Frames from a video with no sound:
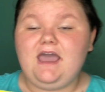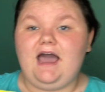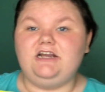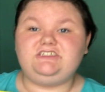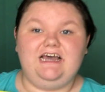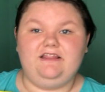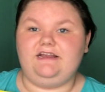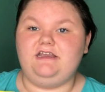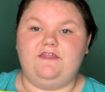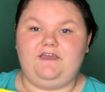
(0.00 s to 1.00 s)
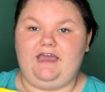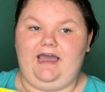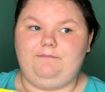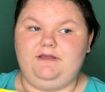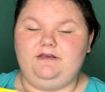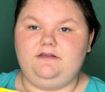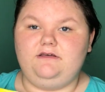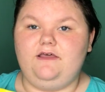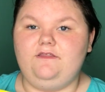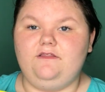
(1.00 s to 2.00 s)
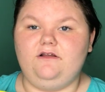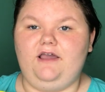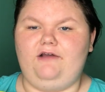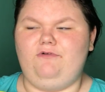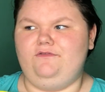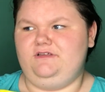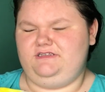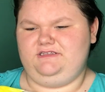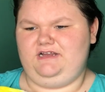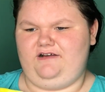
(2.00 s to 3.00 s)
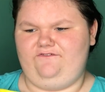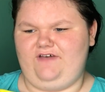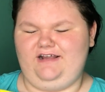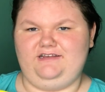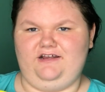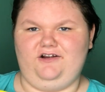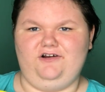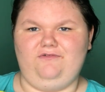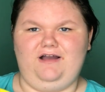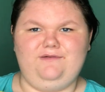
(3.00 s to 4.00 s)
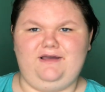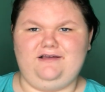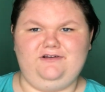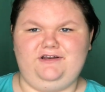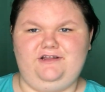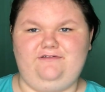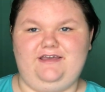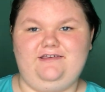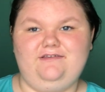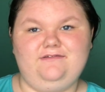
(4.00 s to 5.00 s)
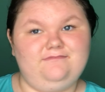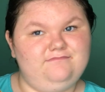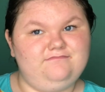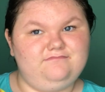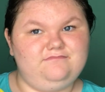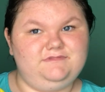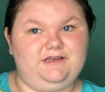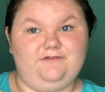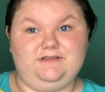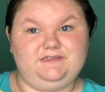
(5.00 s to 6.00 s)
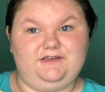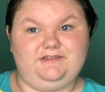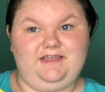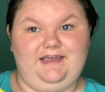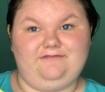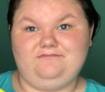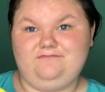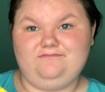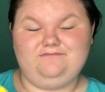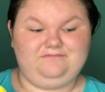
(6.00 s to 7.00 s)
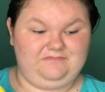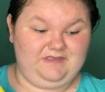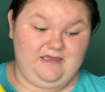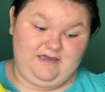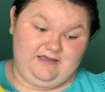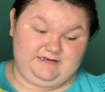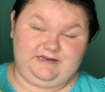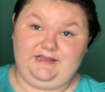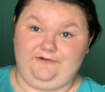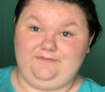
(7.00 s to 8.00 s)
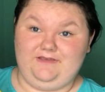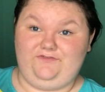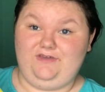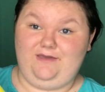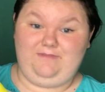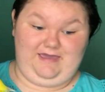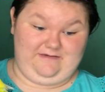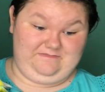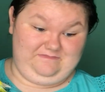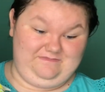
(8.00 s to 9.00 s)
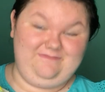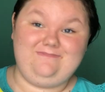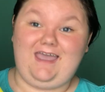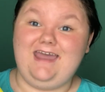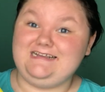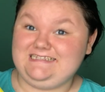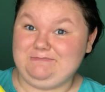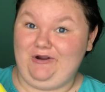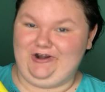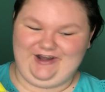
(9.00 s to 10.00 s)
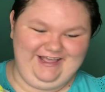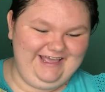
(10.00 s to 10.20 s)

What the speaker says: I just act like nothing happened. And then they're like, well, this is not affecting her. Why am I going to do it? So that's a good thing to do if you get bit. And it's smart.